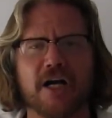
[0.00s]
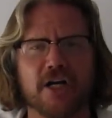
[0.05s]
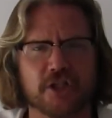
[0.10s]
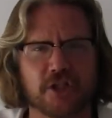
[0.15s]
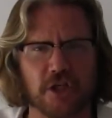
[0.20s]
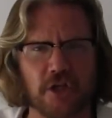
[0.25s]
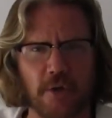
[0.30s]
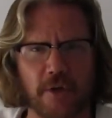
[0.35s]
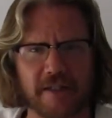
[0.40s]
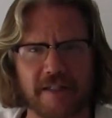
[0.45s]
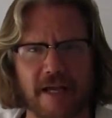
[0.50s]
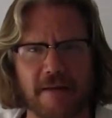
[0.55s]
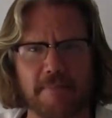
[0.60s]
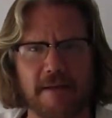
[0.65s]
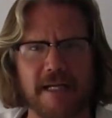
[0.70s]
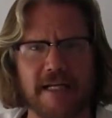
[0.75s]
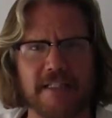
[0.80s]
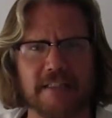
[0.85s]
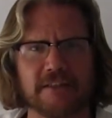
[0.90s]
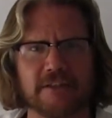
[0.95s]
Do you know what that
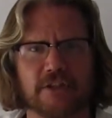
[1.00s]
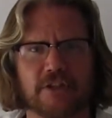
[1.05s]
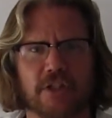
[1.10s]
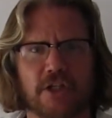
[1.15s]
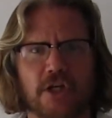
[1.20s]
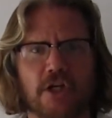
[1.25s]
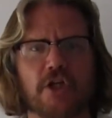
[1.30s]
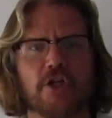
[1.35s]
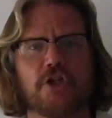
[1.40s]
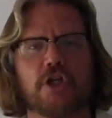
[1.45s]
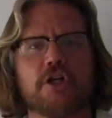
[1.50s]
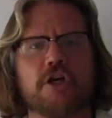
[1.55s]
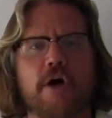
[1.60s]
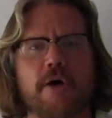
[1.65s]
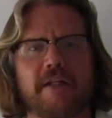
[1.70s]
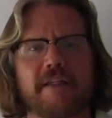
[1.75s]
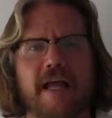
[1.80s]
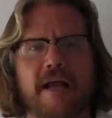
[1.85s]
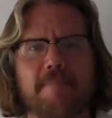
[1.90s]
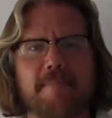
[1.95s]
means? Do you know
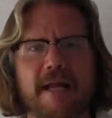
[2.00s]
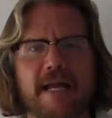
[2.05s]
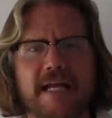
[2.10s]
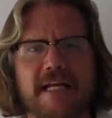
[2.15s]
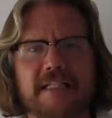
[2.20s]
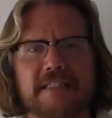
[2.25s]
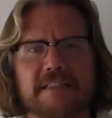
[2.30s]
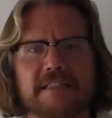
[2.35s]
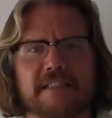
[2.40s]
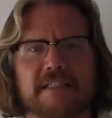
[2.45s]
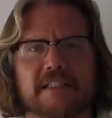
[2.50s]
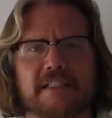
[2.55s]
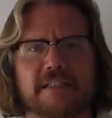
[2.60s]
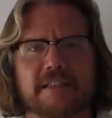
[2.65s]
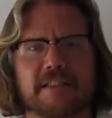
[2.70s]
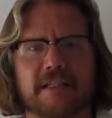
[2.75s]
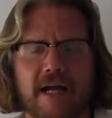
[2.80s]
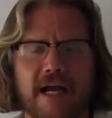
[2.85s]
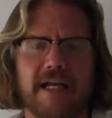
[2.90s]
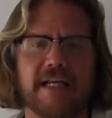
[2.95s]
what that means?
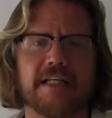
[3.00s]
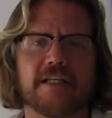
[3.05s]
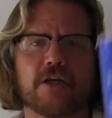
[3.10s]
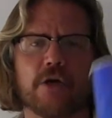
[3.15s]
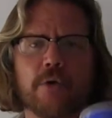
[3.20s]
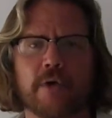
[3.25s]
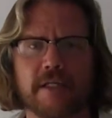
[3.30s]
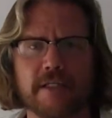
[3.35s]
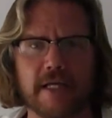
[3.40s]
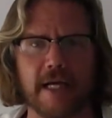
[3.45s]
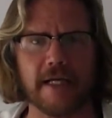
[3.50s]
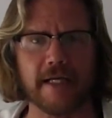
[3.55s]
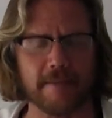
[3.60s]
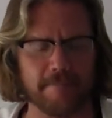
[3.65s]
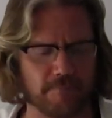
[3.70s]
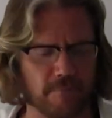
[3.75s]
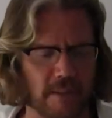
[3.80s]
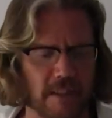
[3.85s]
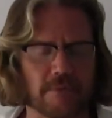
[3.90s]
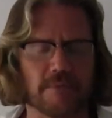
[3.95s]
I need to go on a diet.
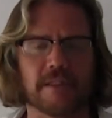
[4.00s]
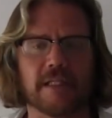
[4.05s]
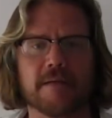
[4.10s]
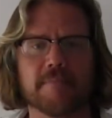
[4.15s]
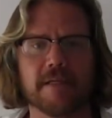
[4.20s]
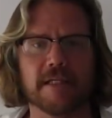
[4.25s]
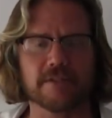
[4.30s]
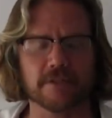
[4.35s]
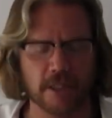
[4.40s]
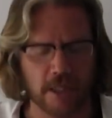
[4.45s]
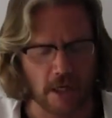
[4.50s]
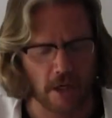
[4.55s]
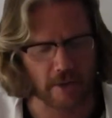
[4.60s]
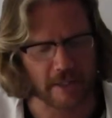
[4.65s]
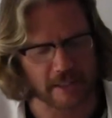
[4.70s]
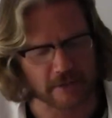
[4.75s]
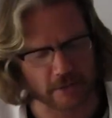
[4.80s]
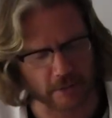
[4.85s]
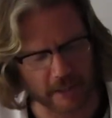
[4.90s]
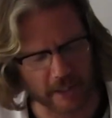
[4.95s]
That's what that means.
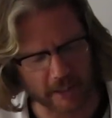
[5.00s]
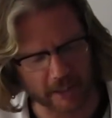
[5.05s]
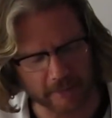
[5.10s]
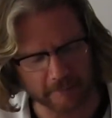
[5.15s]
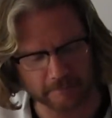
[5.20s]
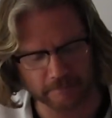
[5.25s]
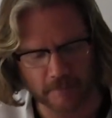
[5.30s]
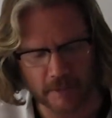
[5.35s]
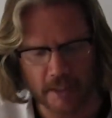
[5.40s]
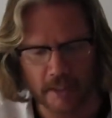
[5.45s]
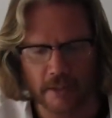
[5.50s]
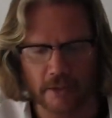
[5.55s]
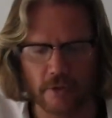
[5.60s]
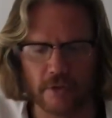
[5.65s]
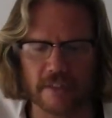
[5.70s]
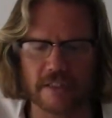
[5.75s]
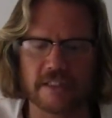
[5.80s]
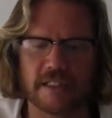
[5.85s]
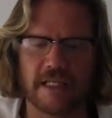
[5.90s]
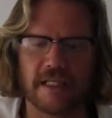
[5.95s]
Okay, so here, you
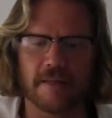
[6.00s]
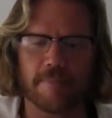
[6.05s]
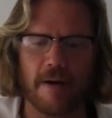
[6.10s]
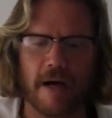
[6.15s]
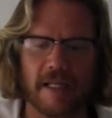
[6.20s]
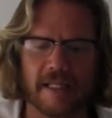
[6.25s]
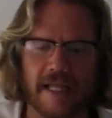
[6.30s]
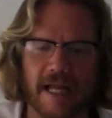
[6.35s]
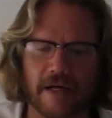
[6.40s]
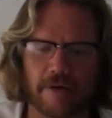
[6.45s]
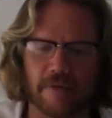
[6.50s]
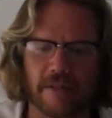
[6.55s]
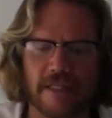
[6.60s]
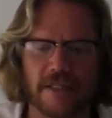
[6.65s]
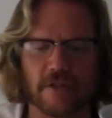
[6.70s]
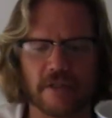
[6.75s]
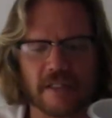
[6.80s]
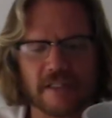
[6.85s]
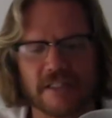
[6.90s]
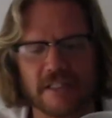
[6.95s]
can see the polyacrylate.
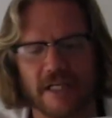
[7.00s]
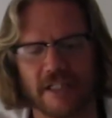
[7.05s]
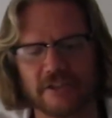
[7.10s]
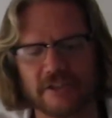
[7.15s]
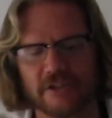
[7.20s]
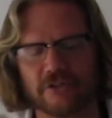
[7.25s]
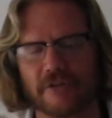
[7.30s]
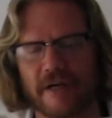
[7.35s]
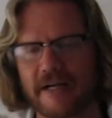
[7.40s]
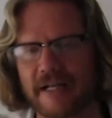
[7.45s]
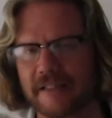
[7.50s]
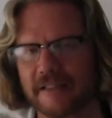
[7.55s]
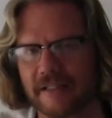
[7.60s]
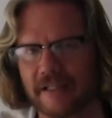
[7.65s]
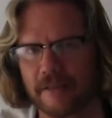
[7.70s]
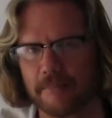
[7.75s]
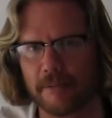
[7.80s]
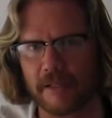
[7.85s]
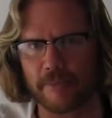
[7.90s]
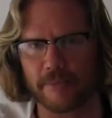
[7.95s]
You can touch it. Try not to let
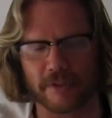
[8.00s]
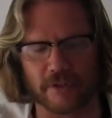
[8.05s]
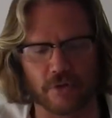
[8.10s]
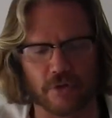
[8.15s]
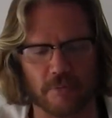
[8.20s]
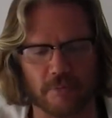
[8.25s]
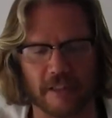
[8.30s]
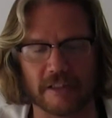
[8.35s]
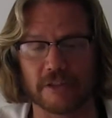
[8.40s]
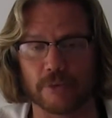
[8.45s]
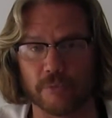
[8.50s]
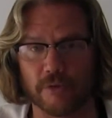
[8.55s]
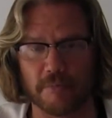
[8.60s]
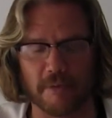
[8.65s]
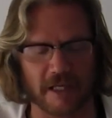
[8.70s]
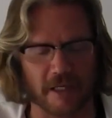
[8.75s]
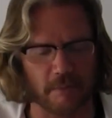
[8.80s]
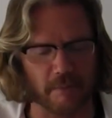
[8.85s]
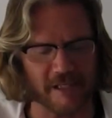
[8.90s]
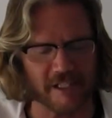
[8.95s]
them play with it too much. It will
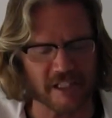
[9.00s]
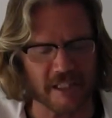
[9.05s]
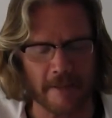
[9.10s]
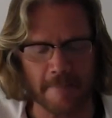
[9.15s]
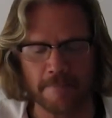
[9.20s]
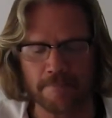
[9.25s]
make a mess.